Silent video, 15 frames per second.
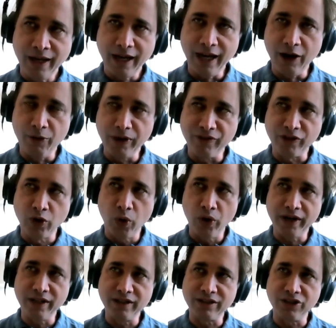And we've
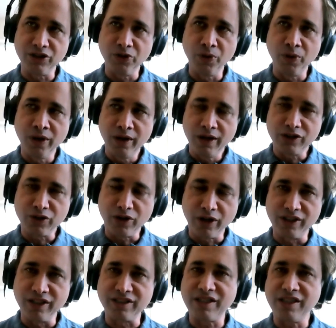gone into sort
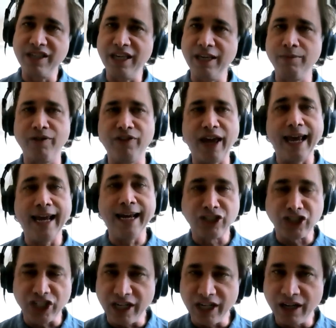of this theme of
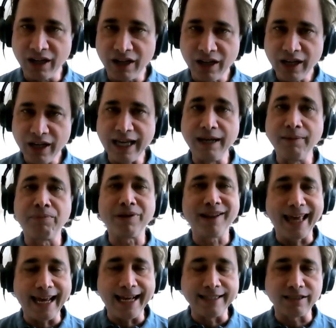aging in
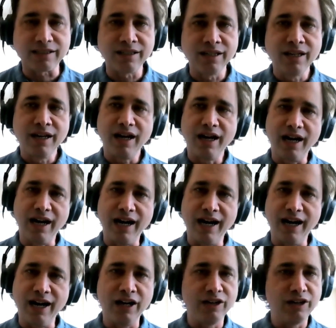place,
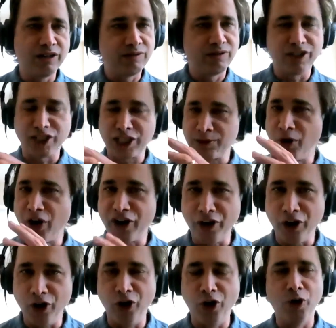uh, the smart
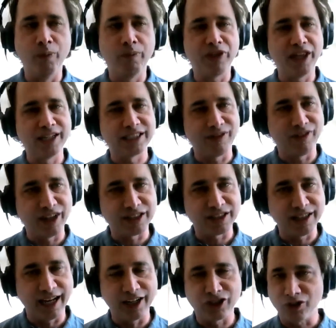home, things of this
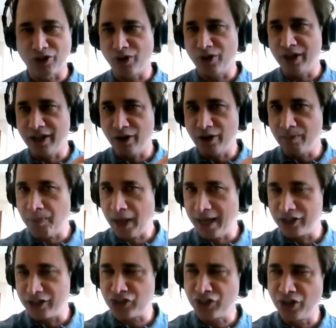nature on,
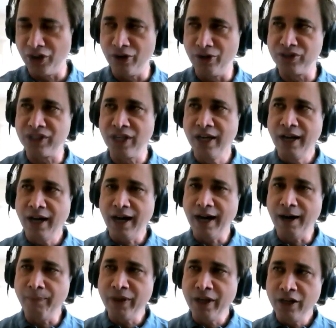past shows.
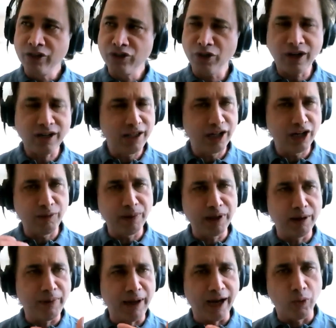Um, talk a little bit
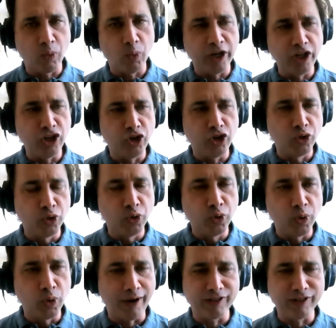about what
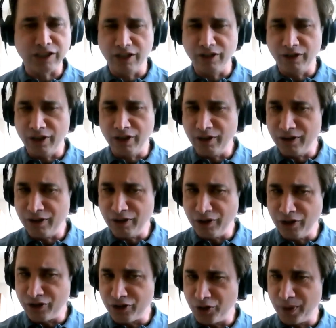you obviously you,
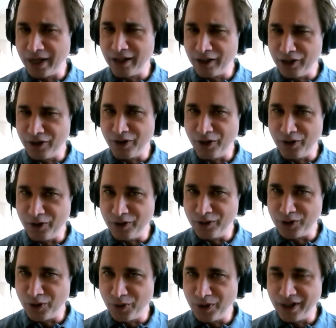are doing. You know, you, you
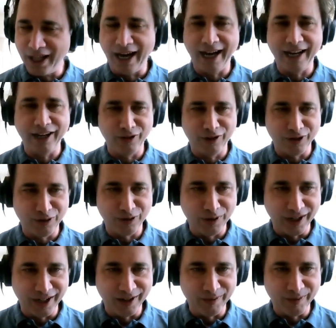do a lot. You you
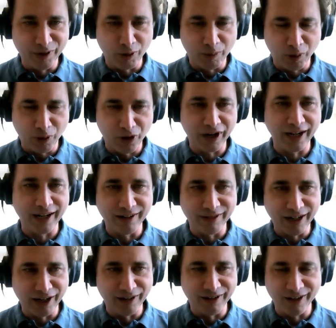uh, you report and
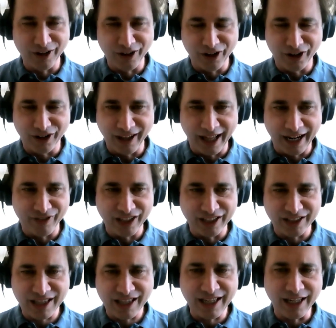and uh, on a lot of
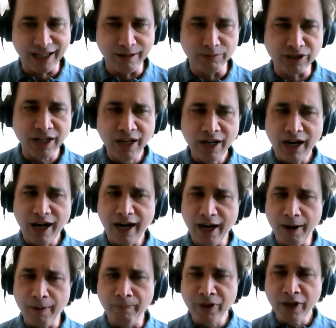these themes.
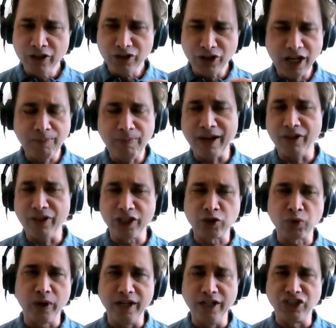Um, talk about
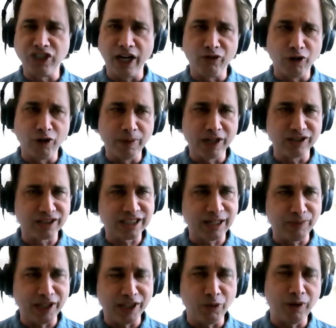this one in general because it's
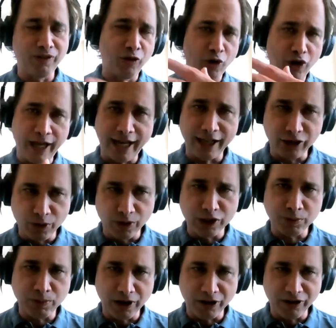something that we've all had to
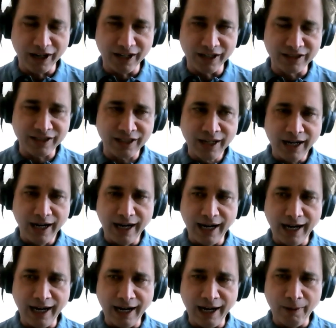experience,
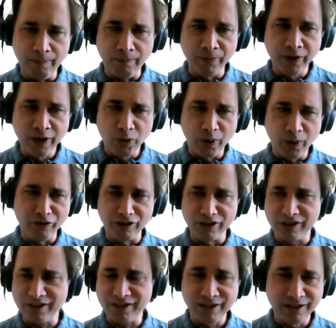um, whether
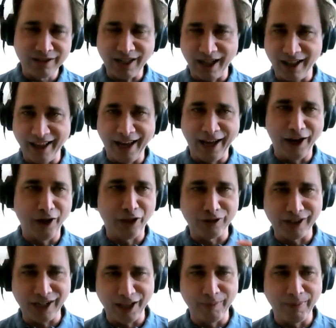it's telehealth or
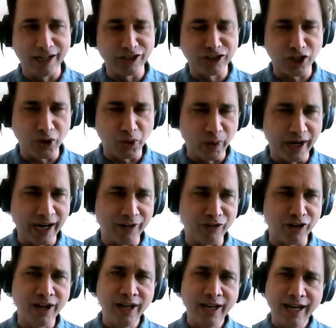telemedicine or
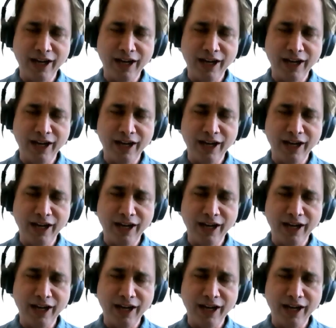whatever.